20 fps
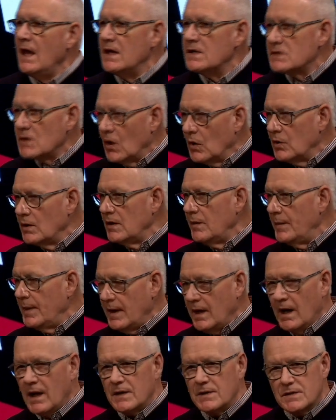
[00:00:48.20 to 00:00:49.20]
His only
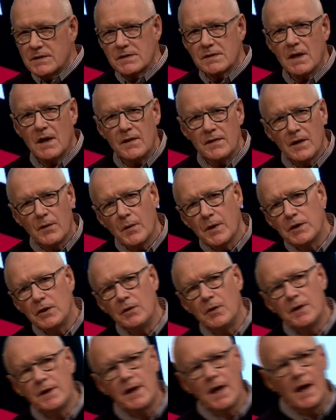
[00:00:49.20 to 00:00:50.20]
begotten Son, that when
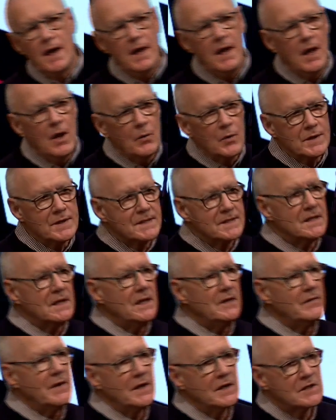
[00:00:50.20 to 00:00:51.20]
you and I
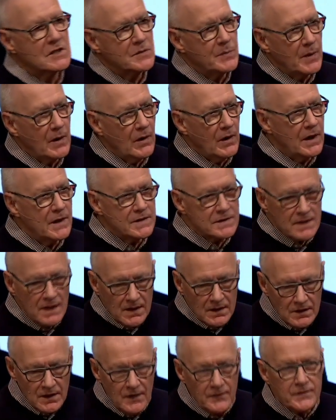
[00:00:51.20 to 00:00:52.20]
receive and experience
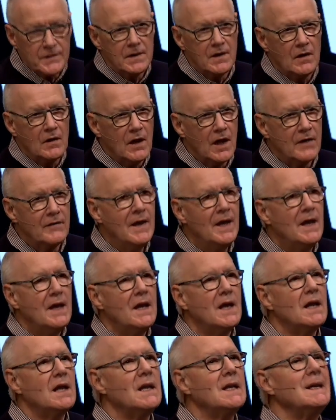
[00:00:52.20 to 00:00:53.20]
that gift in our life,
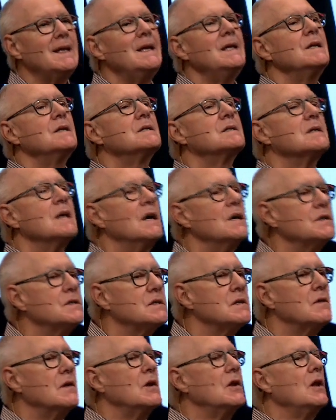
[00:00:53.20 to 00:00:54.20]
it links us
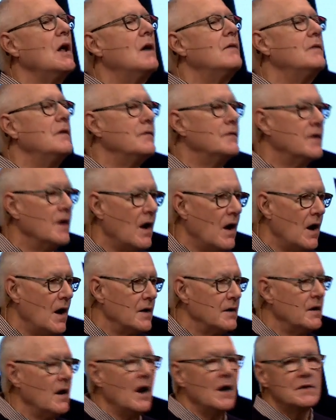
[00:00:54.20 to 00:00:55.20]
to the love of
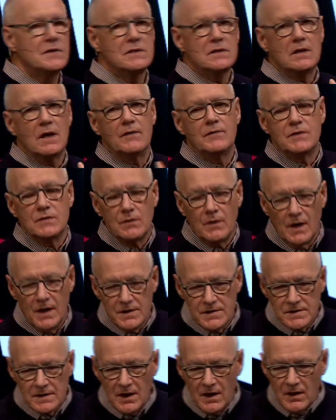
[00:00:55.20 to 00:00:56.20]
God. God's love to
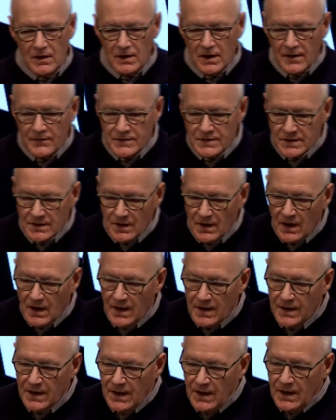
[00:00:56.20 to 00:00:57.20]
us and our love to
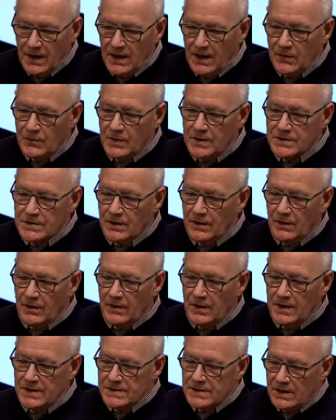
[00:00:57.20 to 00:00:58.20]
God in
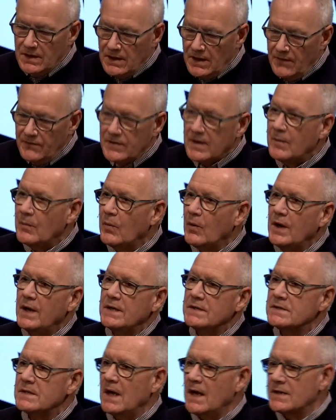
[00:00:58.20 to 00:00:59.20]
return is a gift that
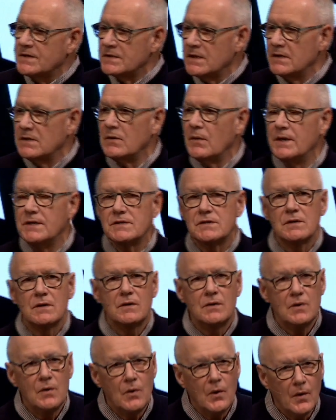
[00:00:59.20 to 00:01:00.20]
brings us into a
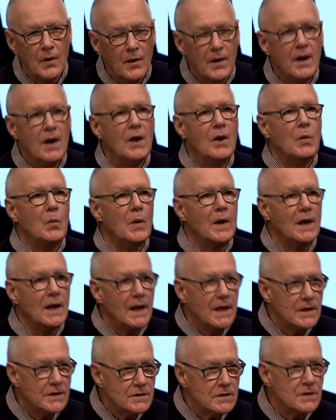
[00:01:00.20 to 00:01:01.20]
secure
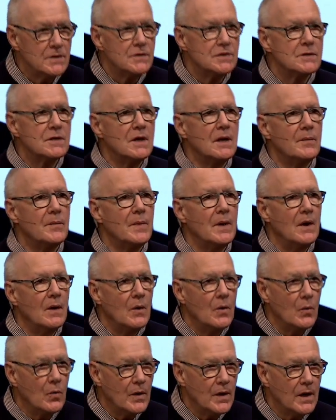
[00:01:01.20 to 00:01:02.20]
relationship
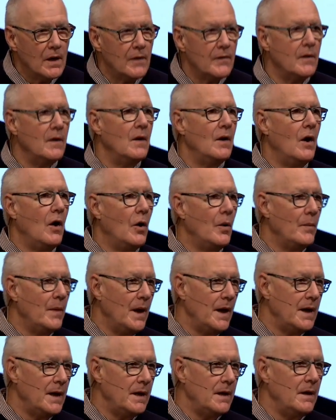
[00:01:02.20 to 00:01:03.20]
with
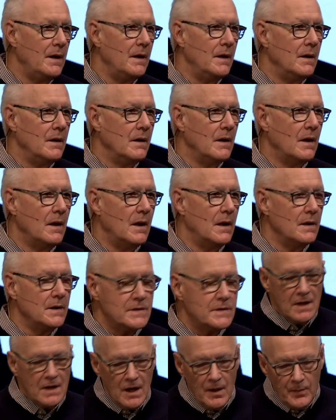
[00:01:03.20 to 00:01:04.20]
Almighty God.
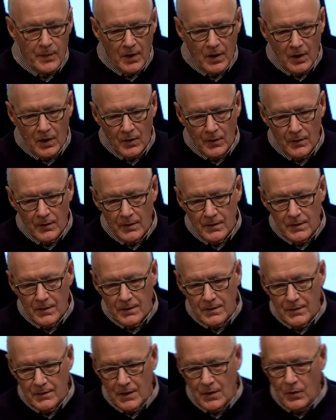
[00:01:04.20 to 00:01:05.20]
to how Paul
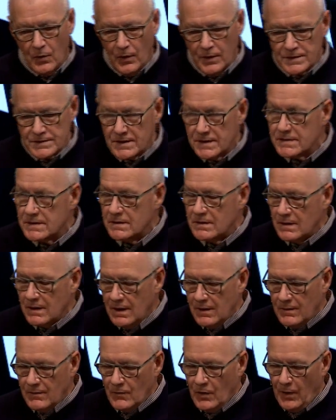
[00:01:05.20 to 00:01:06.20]
records this
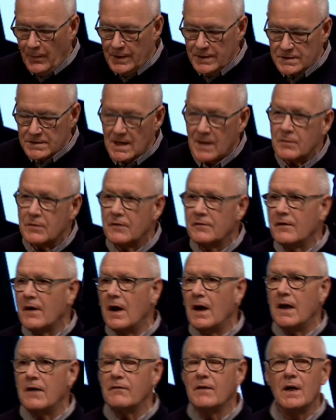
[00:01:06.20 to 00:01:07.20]
in Romans chapter
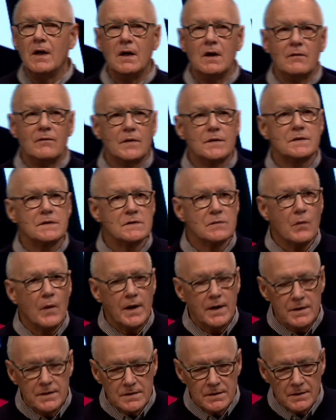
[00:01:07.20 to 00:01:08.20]
5, verses
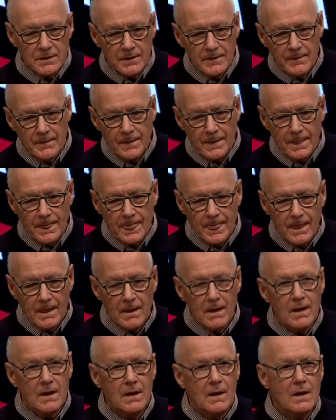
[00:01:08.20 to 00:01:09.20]
1 and 2.
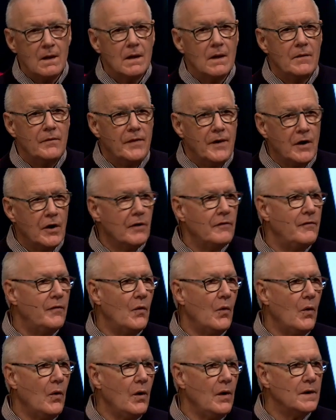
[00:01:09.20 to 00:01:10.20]

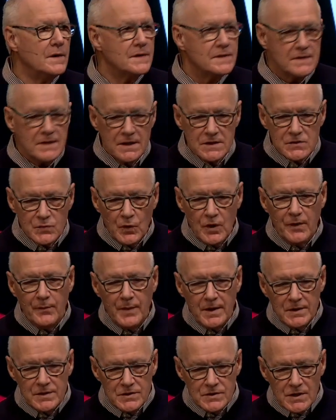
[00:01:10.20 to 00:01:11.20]
Therefore, since we have
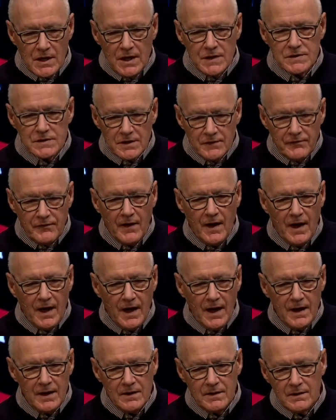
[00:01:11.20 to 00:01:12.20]
been
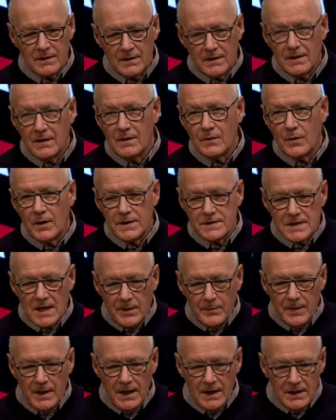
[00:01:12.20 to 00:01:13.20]
justified, what does
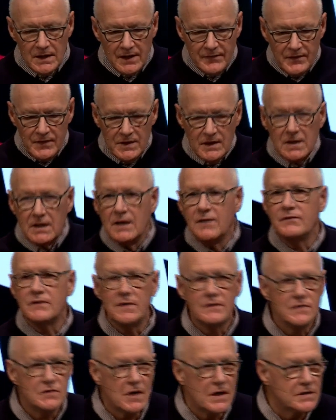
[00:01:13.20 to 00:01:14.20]
that mean? Given the gift
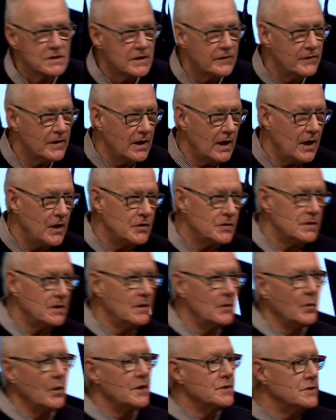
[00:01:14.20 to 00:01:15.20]
of justification,
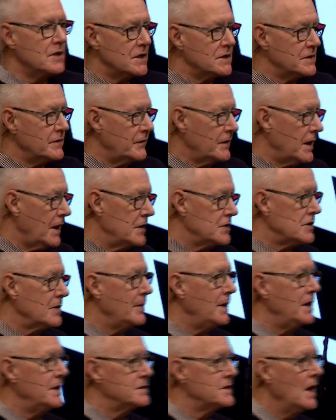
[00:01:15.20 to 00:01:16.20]
the word justification
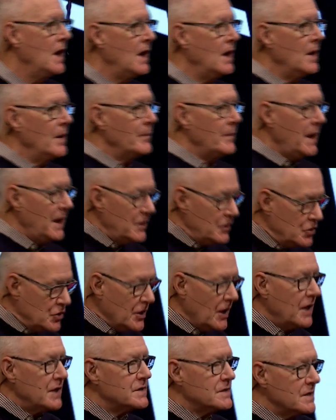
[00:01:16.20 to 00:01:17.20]
means made
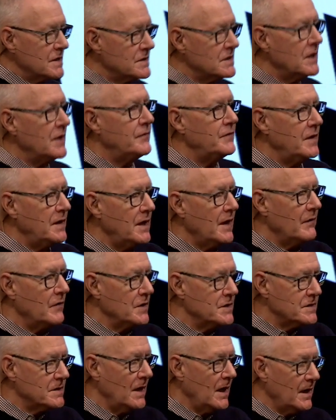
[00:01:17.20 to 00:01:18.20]
just as if you never
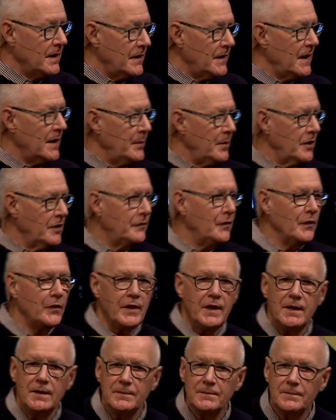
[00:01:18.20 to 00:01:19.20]
sinned. Isn't that a beautiful
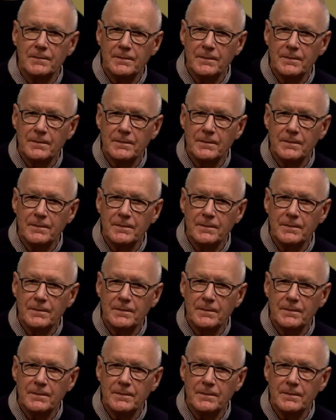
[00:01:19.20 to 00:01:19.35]
thing?